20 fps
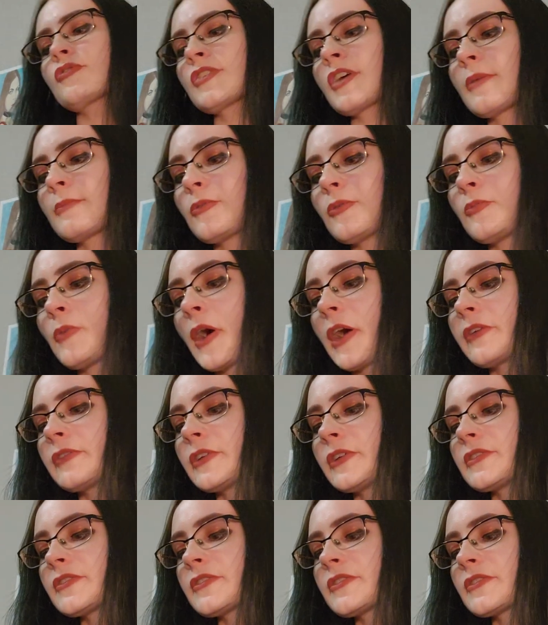Temple
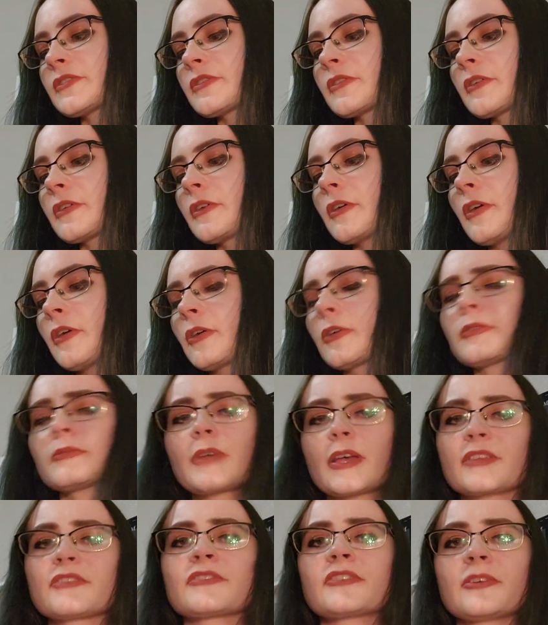Pilots, or
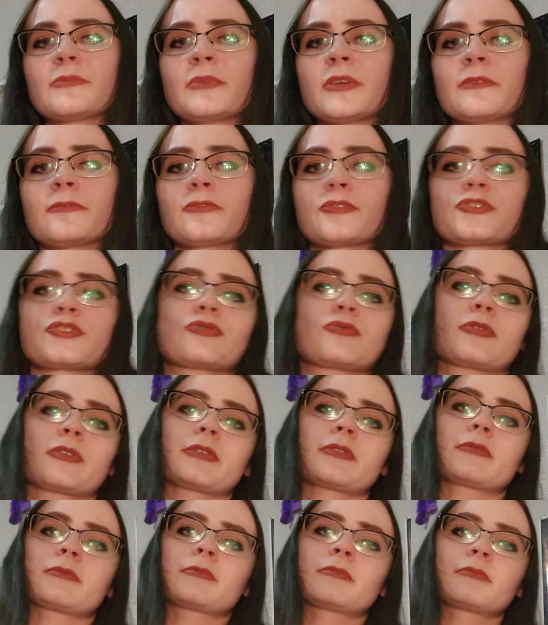STP for
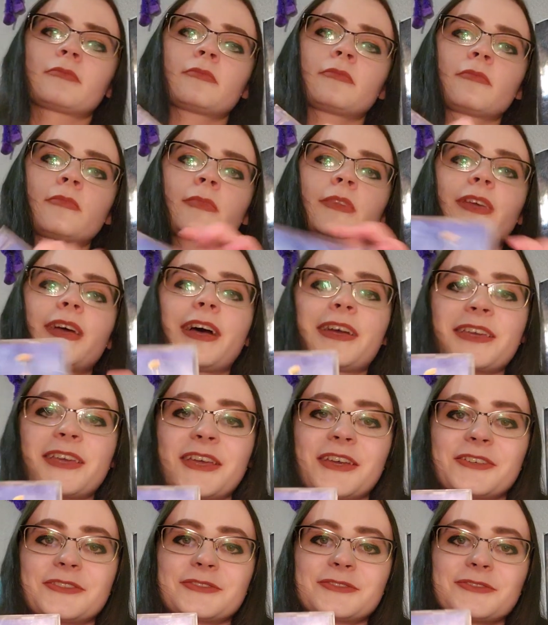short. I can't